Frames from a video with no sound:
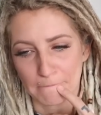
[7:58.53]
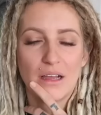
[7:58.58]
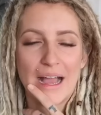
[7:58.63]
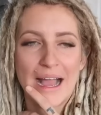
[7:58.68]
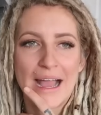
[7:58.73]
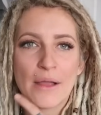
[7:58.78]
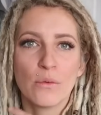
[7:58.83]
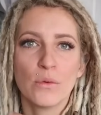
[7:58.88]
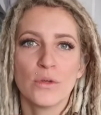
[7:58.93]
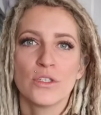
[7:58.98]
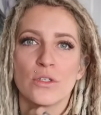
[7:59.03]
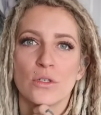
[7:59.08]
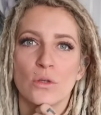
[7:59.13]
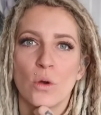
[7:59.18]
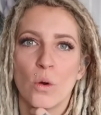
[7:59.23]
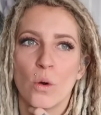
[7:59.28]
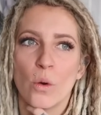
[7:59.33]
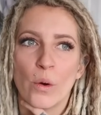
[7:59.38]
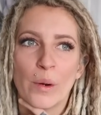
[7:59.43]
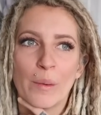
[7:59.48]
I was
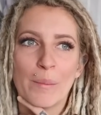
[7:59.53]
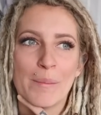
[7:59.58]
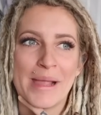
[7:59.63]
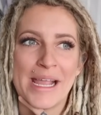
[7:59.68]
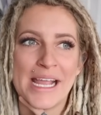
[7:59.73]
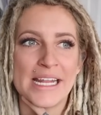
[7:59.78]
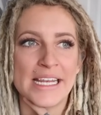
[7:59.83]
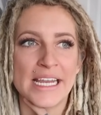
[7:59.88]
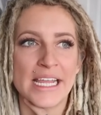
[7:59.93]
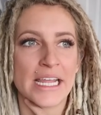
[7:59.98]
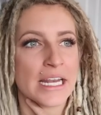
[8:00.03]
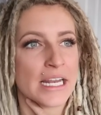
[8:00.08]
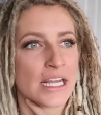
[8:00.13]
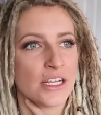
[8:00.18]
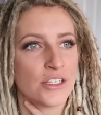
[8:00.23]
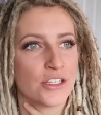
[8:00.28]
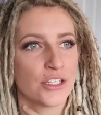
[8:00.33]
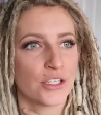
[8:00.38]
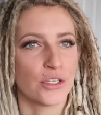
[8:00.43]
court mandated